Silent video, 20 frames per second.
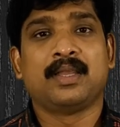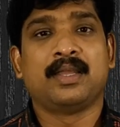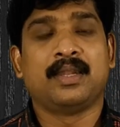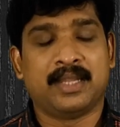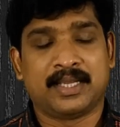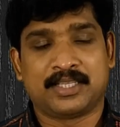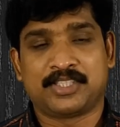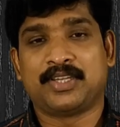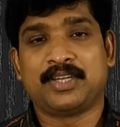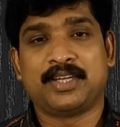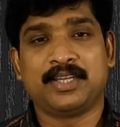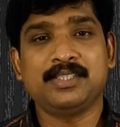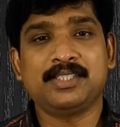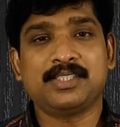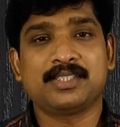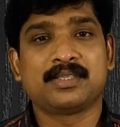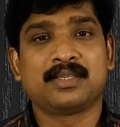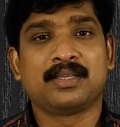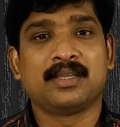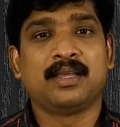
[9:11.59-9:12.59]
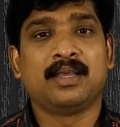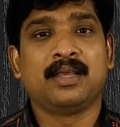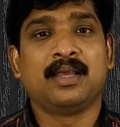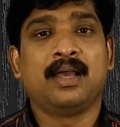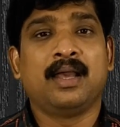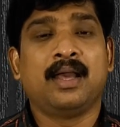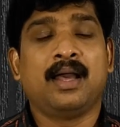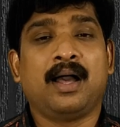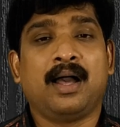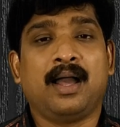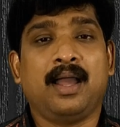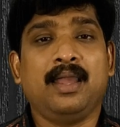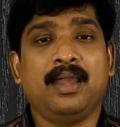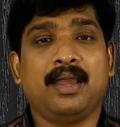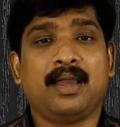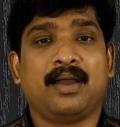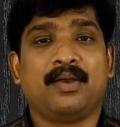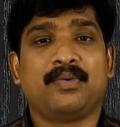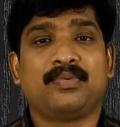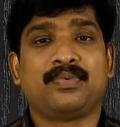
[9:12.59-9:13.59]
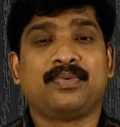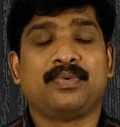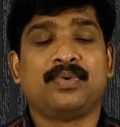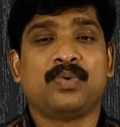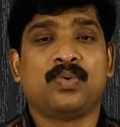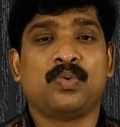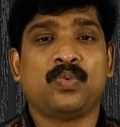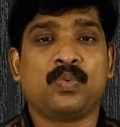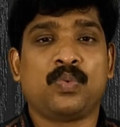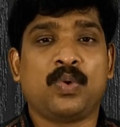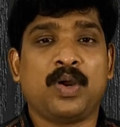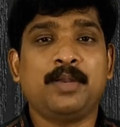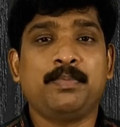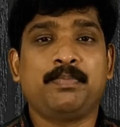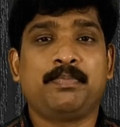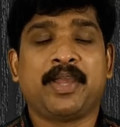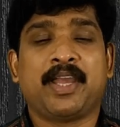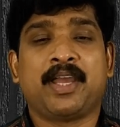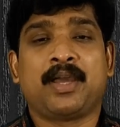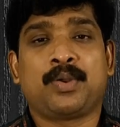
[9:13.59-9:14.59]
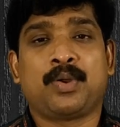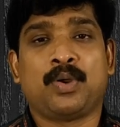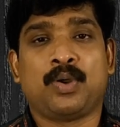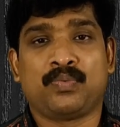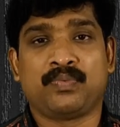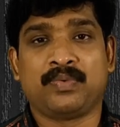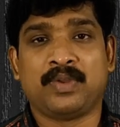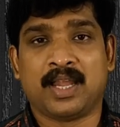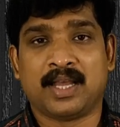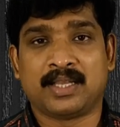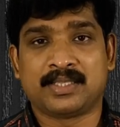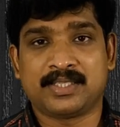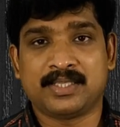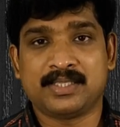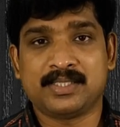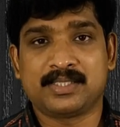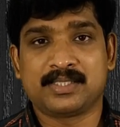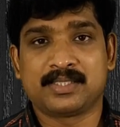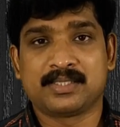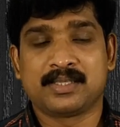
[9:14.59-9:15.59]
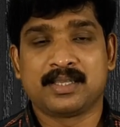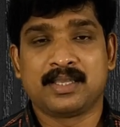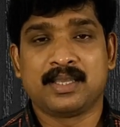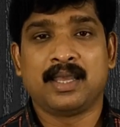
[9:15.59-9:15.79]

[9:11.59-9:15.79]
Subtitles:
Next sentence, I have 1 pair of glasses